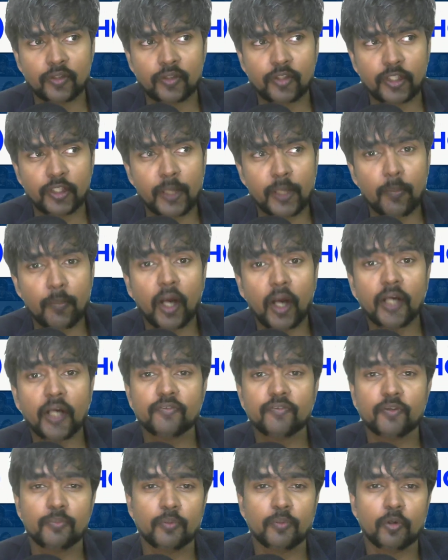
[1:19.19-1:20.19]
the
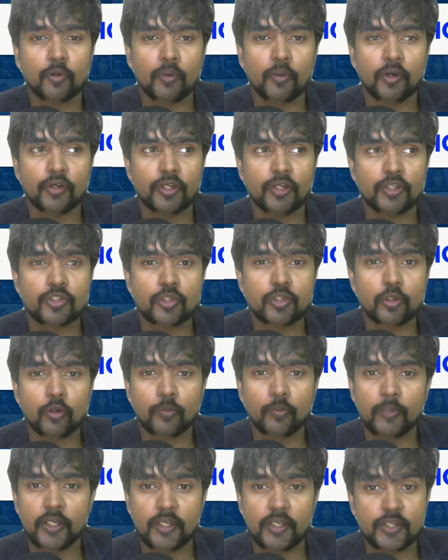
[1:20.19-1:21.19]
demand for probiotics
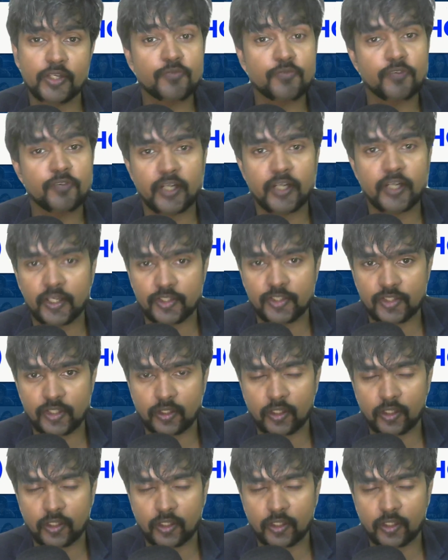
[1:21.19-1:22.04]
globally is fantastic.